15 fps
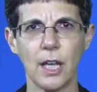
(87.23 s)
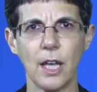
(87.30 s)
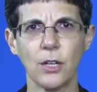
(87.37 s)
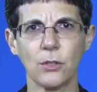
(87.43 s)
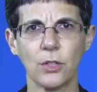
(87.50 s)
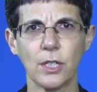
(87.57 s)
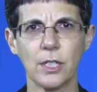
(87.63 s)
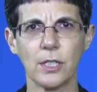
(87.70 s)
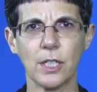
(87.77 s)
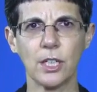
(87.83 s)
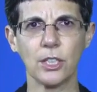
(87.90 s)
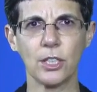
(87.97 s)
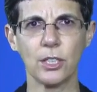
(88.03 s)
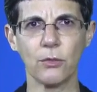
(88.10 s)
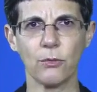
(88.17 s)
an
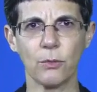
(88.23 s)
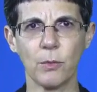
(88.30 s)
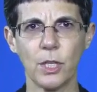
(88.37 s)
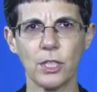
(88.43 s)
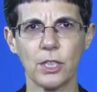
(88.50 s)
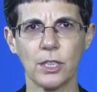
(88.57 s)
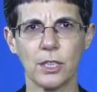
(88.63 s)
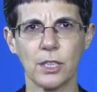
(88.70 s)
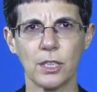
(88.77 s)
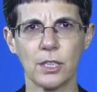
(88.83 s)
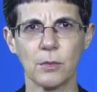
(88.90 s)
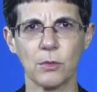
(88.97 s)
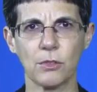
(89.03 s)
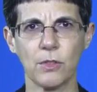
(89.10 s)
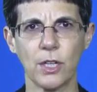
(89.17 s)
organization information
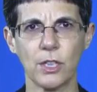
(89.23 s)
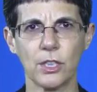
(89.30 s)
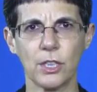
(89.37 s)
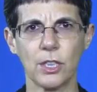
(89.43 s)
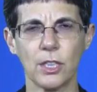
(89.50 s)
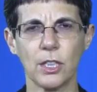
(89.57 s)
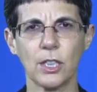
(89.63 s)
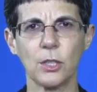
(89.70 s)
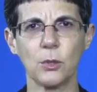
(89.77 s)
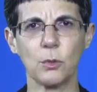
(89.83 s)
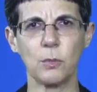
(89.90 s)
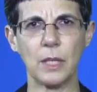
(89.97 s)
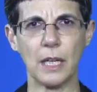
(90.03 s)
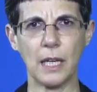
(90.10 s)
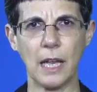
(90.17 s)
system strategy needs to
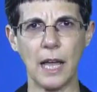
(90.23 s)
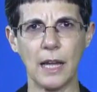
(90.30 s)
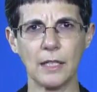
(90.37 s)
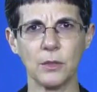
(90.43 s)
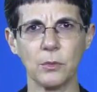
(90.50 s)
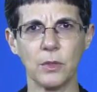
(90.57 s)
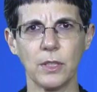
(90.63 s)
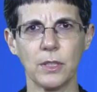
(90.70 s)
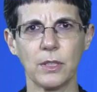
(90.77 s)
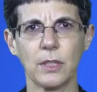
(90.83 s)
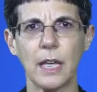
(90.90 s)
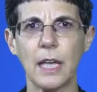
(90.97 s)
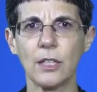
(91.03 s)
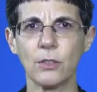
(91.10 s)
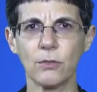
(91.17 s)
be aligned with
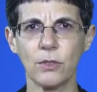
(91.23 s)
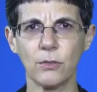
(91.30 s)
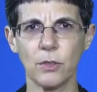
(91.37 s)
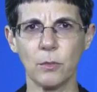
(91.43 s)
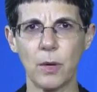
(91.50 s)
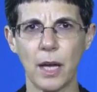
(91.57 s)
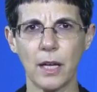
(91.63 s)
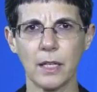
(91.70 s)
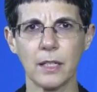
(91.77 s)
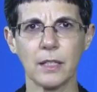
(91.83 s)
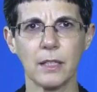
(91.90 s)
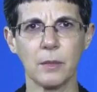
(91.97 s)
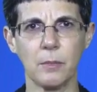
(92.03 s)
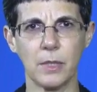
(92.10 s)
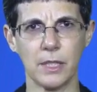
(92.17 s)
and driven by
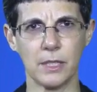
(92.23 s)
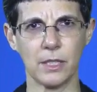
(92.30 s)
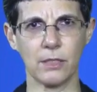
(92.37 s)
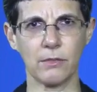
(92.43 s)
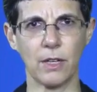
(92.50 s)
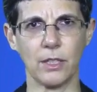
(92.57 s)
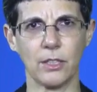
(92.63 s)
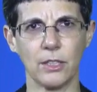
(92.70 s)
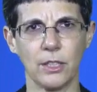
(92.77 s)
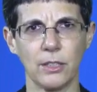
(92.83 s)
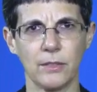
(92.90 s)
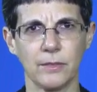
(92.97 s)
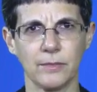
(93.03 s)
the business strategy.